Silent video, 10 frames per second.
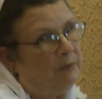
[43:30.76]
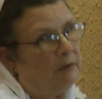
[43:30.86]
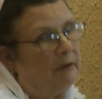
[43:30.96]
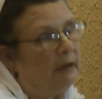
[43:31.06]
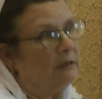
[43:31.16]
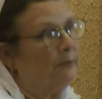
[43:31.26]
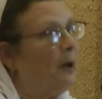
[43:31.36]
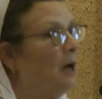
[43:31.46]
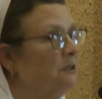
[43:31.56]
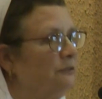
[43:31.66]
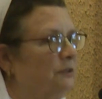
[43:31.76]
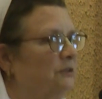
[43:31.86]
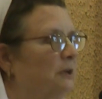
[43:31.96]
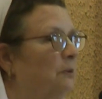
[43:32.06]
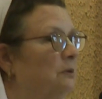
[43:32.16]
right? The
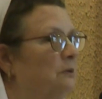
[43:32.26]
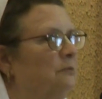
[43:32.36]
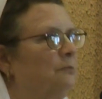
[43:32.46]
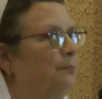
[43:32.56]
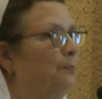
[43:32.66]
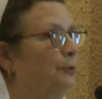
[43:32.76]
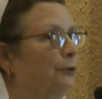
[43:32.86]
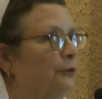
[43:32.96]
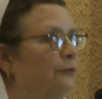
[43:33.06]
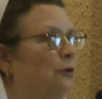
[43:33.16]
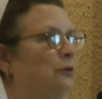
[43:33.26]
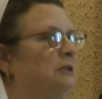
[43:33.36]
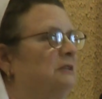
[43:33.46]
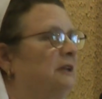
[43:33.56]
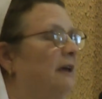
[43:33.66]
Pandavas, they were pure
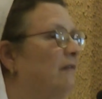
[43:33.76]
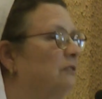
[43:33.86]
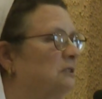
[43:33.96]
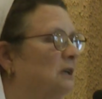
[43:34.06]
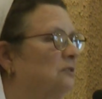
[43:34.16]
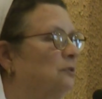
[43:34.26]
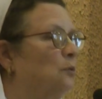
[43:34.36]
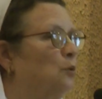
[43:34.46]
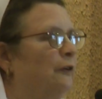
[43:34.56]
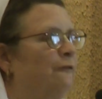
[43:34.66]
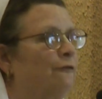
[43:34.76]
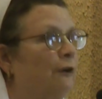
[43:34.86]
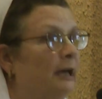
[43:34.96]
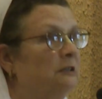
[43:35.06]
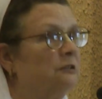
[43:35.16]
devotees in every sense of the word,
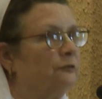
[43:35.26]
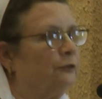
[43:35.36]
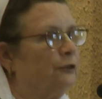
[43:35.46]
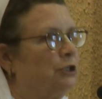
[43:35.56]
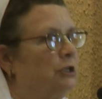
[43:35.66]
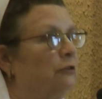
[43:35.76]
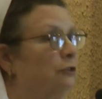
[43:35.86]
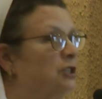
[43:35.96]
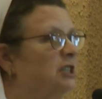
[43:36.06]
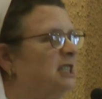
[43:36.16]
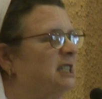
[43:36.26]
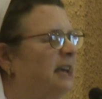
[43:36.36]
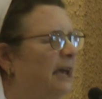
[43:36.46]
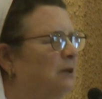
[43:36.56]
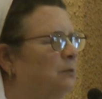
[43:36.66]
friends of Krishna. Krishna
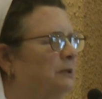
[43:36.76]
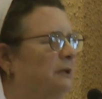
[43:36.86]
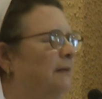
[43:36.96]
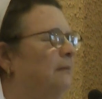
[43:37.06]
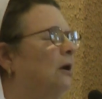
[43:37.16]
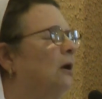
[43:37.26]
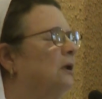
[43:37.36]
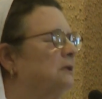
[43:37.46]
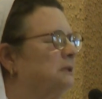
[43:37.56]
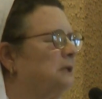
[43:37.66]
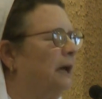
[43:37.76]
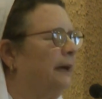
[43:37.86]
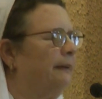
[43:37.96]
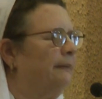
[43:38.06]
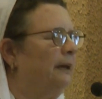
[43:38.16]
stayed with them all the
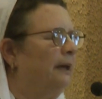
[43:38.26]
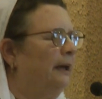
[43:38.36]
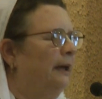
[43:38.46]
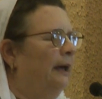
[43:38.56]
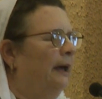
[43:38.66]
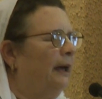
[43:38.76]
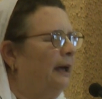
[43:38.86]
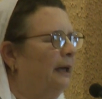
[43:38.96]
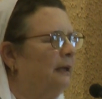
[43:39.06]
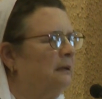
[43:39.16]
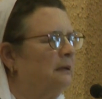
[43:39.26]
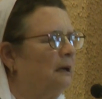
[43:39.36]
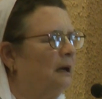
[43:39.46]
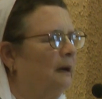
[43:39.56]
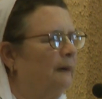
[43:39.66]
time. And
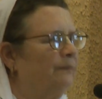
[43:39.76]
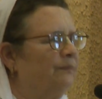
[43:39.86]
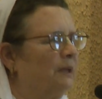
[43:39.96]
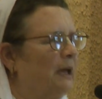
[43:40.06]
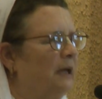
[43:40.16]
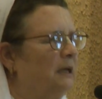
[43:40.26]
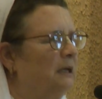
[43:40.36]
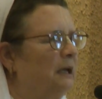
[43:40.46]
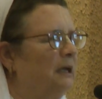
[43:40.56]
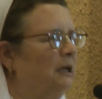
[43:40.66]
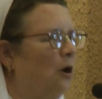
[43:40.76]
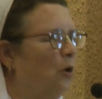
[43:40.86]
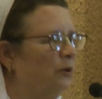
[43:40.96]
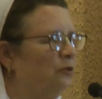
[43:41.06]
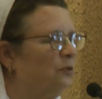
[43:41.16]
he
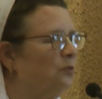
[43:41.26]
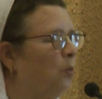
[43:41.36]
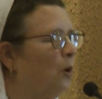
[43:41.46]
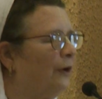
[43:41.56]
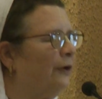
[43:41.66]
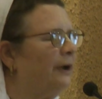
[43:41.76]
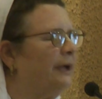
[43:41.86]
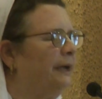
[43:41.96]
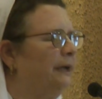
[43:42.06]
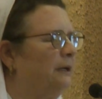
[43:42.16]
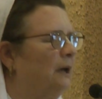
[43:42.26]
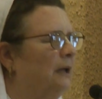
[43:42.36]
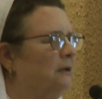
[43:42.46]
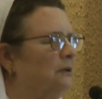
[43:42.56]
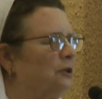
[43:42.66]
always was worried
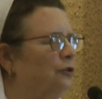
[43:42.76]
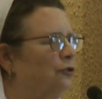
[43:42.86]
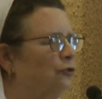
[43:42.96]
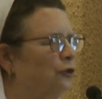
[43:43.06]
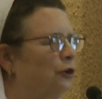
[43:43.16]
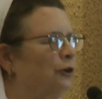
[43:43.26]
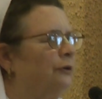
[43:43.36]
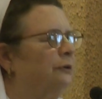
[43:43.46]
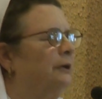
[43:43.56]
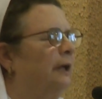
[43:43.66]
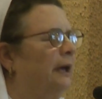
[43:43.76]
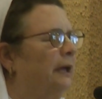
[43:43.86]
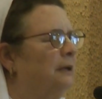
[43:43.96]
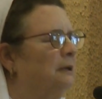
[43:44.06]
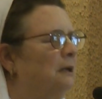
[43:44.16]
and concerned
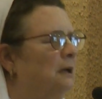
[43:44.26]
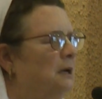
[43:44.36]
and